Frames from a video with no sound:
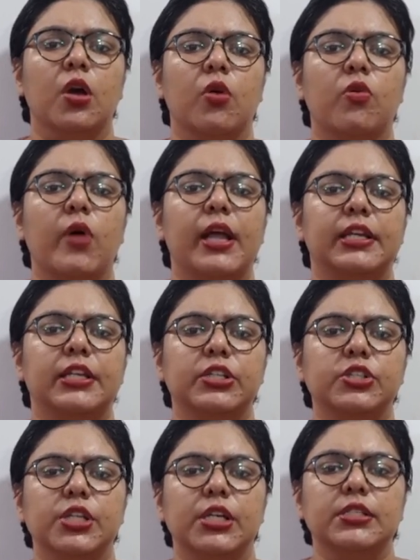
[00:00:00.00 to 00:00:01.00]
who had
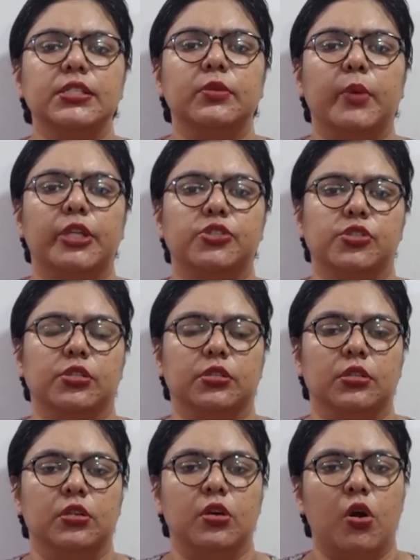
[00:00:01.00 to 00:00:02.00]
initiated the venture.
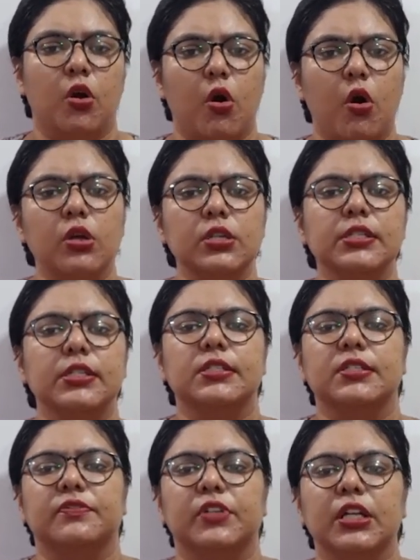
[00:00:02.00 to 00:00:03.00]

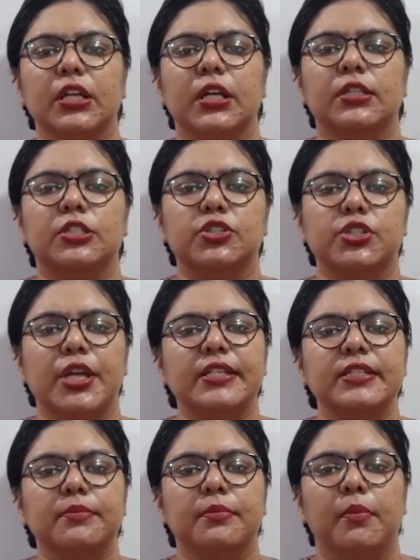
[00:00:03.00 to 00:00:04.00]
Alternatively, the
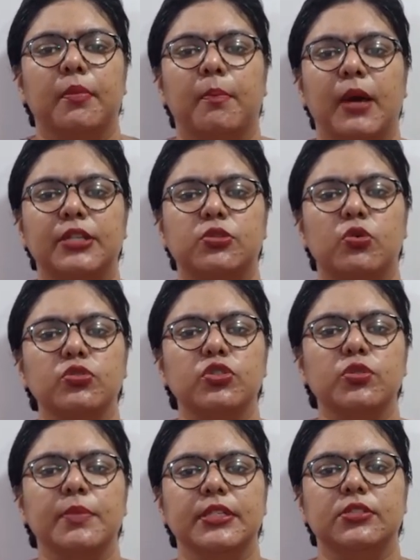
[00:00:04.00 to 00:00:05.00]
shares might
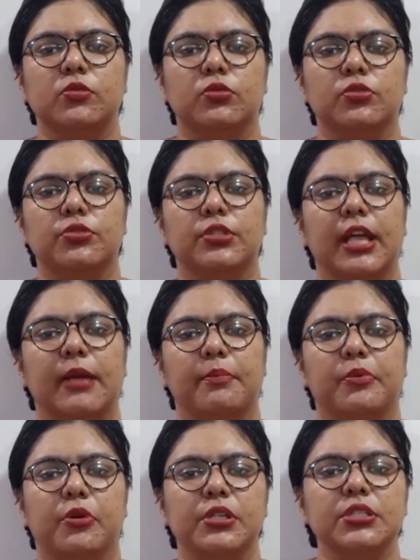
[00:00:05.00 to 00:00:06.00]
also be sold to the
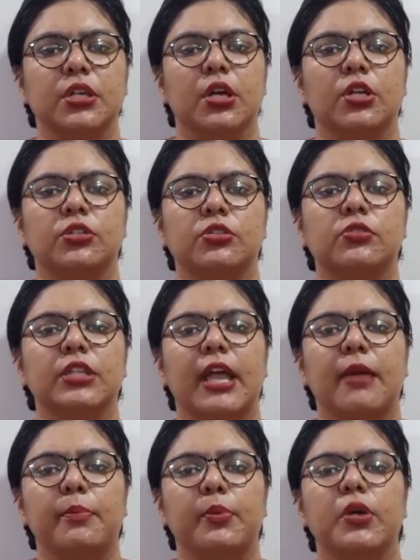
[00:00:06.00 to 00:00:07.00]
employees through the
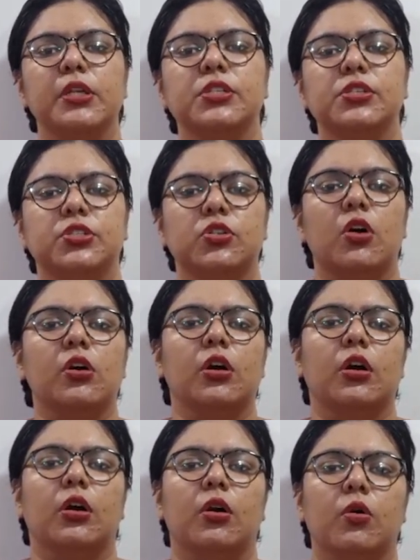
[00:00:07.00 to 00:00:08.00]
employee stock
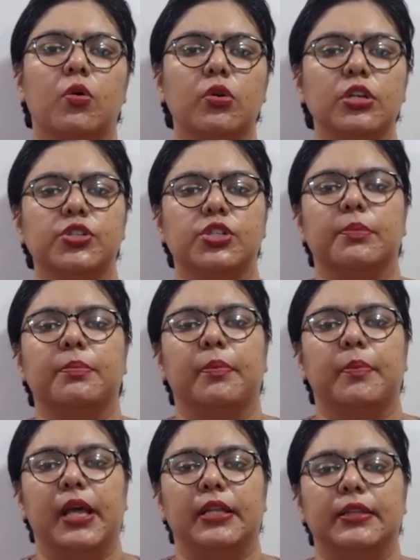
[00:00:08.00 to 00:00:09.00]
ownership
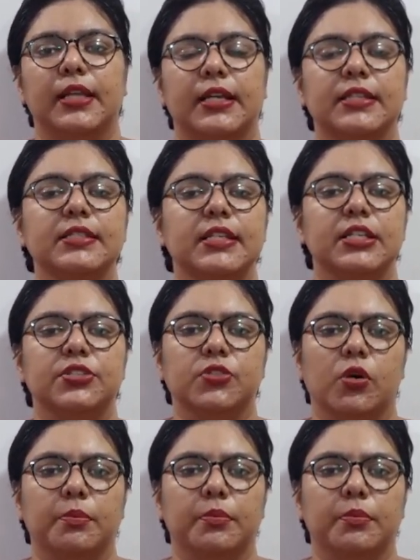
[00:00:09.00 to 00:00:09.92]
plan, that is ESOP.